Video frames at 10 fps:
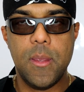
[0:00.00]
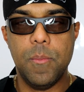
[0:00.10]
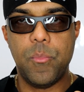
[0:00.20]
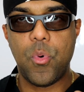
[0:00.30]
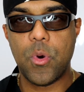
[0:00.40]

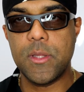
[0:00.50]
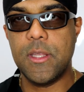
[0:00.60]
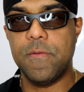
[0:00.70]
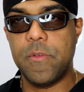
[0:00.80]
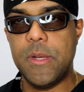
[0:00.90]
important
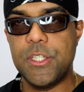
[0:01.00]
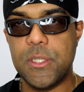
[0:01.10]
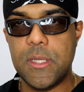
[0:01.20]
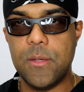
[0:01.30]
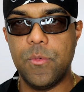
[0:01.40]
the
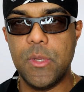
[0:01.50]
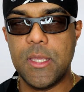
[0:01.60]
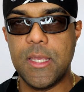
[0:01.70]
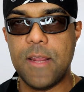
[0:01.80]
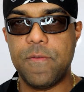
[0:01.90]
information that we
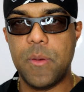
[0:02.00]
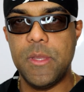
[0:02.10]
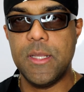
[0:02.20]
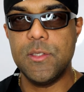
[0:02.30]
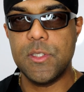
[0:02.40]
can get from
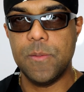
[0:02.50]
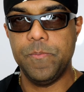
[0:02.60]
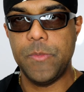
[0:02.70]
it is.